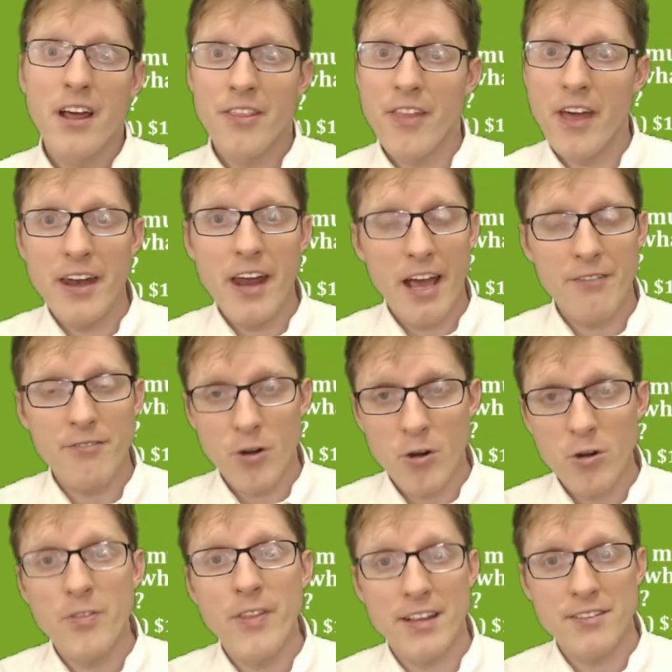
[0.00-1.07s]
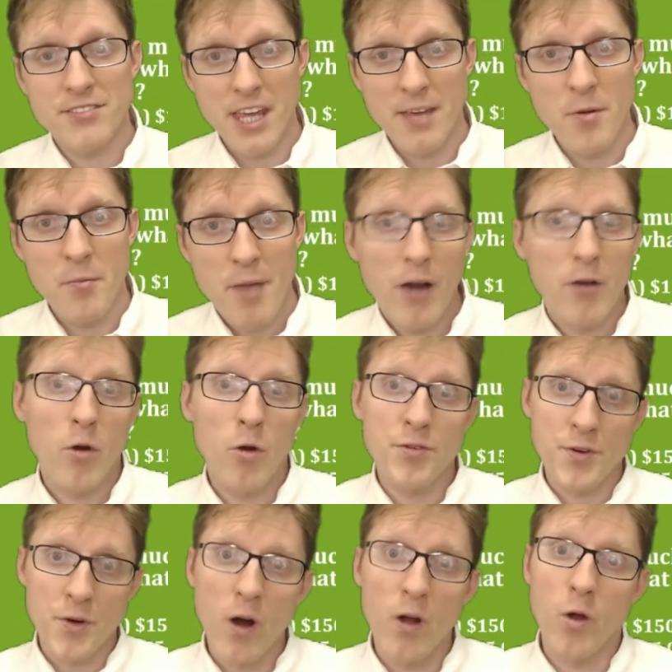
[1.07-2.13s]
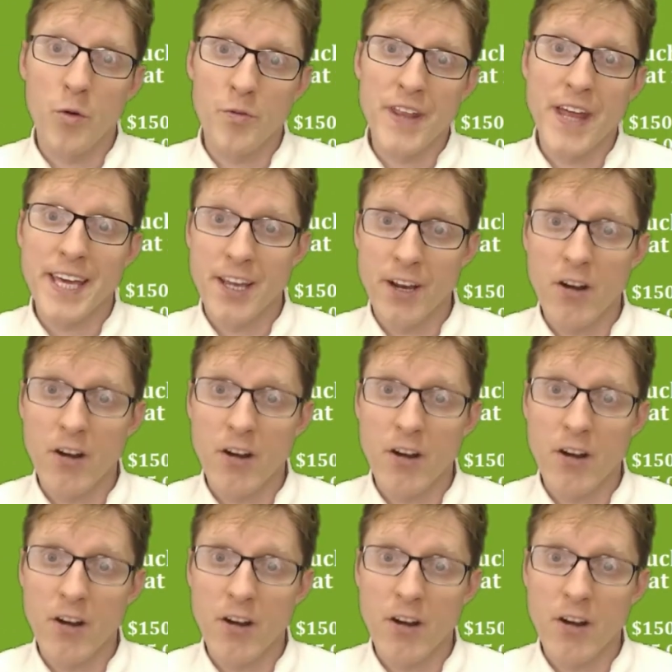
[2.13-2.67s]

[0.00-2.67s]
then I've earned that same amount overall over that year,